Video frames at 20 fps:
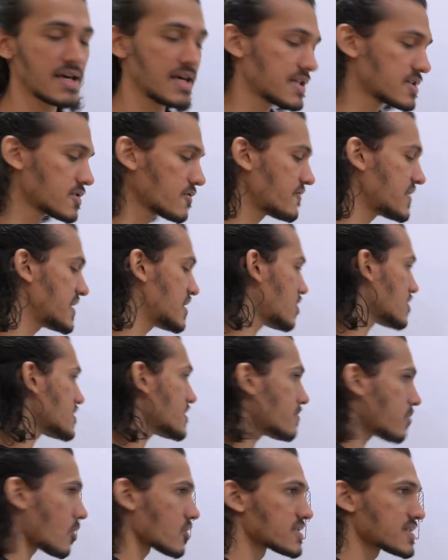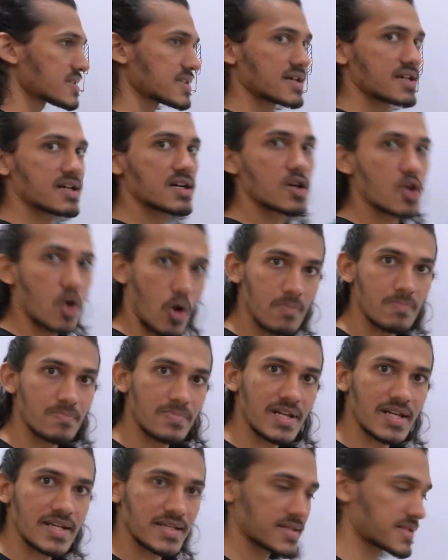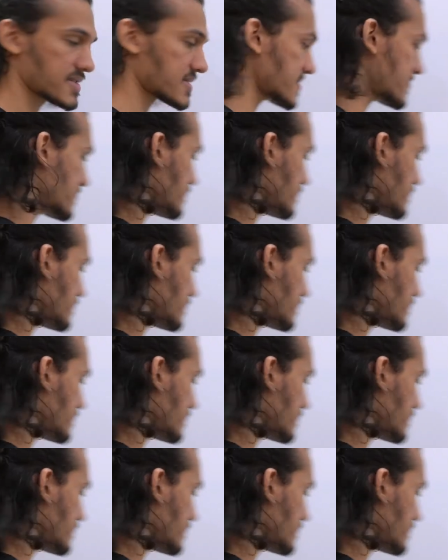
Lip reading: So we got the Botzinger complex.